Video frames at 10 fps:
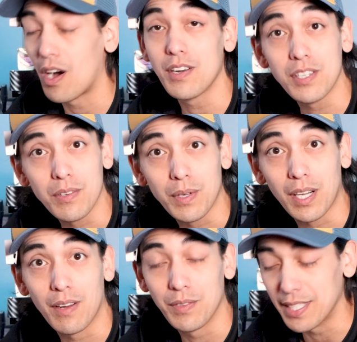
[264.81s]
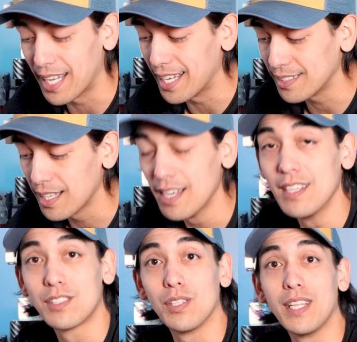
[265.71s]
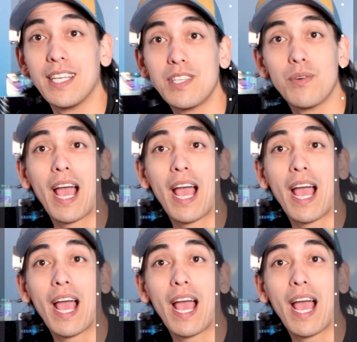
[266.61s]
on your recovery days. So then you